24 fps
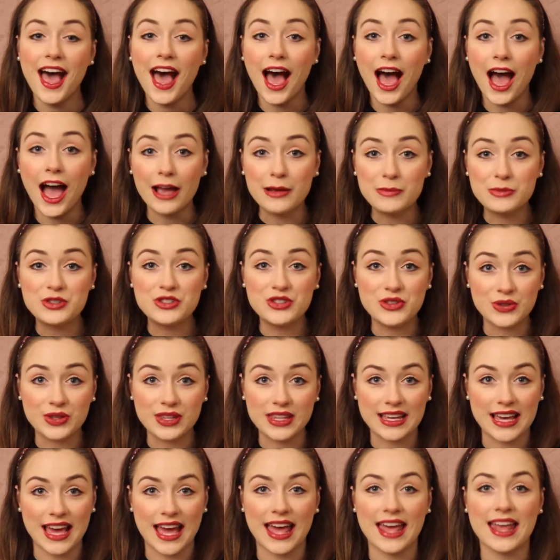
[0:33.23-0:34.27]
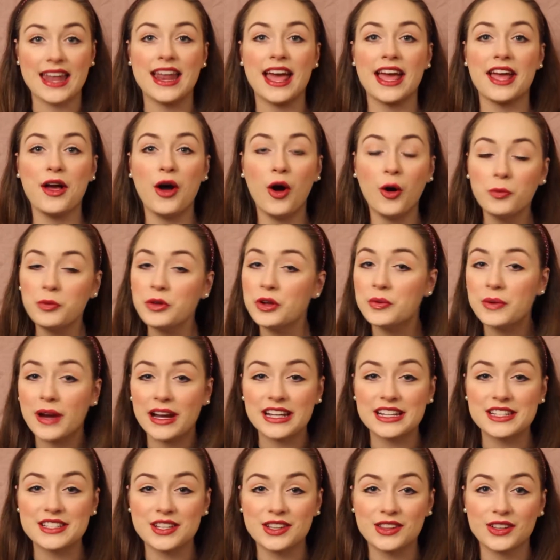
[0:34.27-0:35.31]
I'm Juliet, and I hope you're
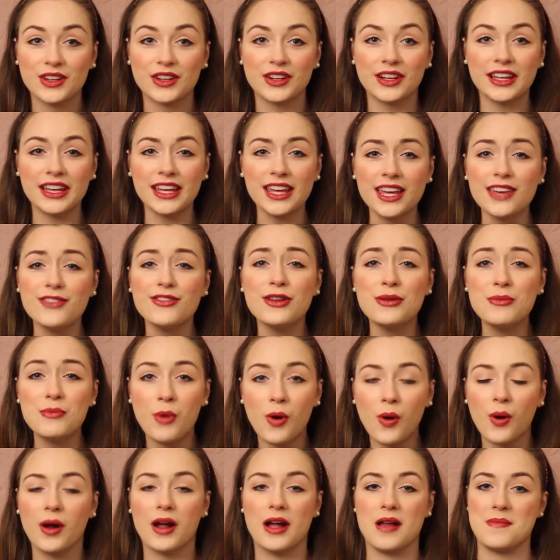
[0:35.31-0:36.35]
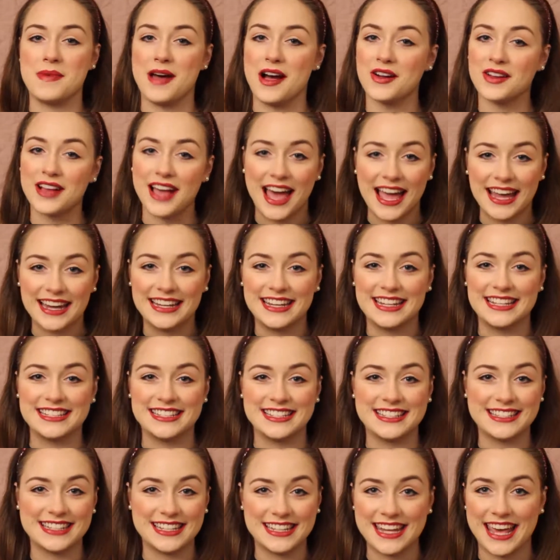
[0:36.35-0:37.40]
ready to learn even more about
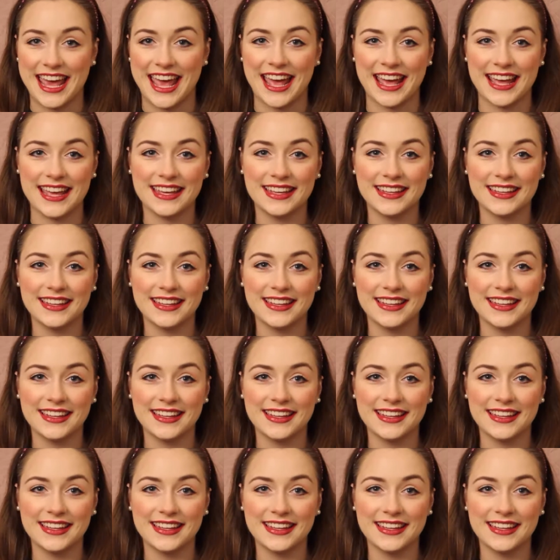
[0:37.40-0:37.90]
kindness today.